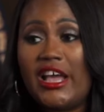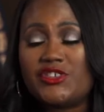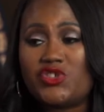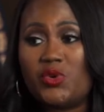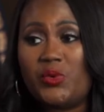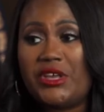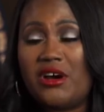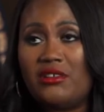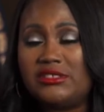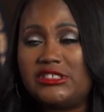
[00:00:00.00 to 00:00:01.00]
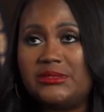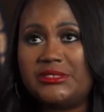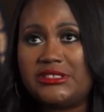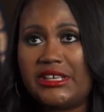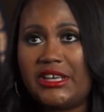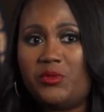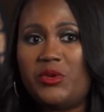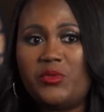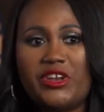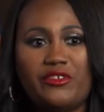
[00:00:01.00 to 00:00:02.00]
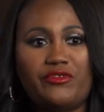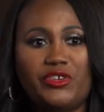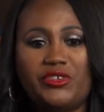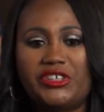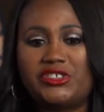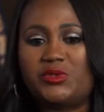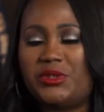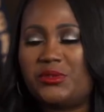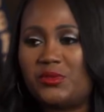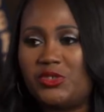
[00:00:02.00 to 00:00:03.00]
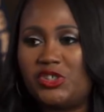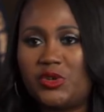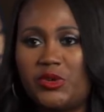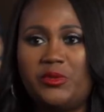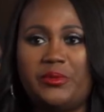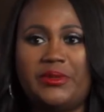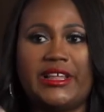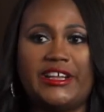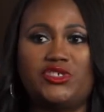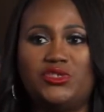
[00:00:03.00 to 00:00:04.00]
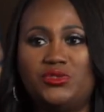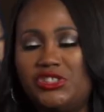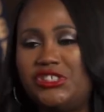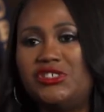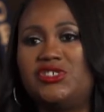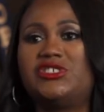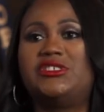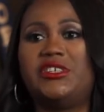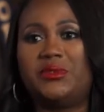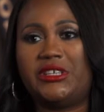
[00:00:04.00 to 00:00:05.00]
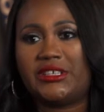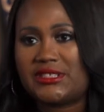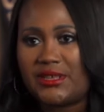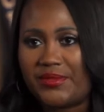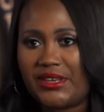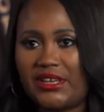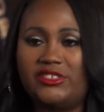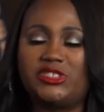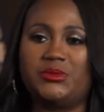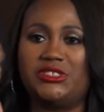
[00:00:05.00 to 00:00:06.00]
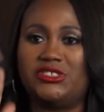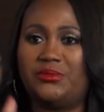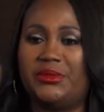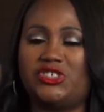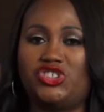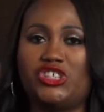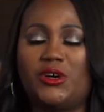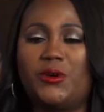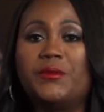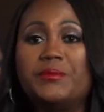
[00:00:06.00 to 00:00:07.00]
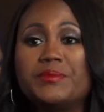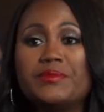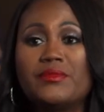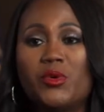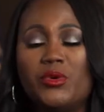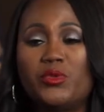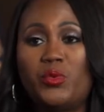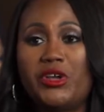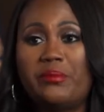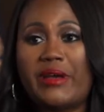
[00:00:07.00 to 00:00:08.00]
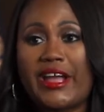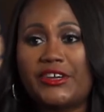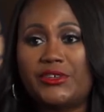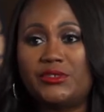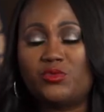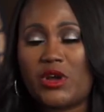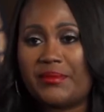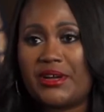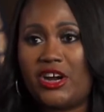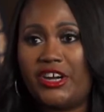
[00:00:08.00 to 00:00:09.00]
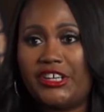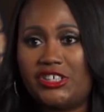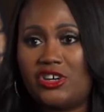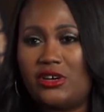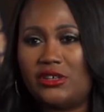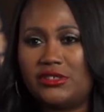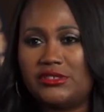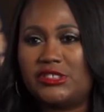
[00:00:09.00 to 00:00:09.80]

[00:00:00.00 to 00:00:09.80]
So we went a few years. It would be like 2 years, then we did something else. We did a big show with Will Packer and Rob Hardy called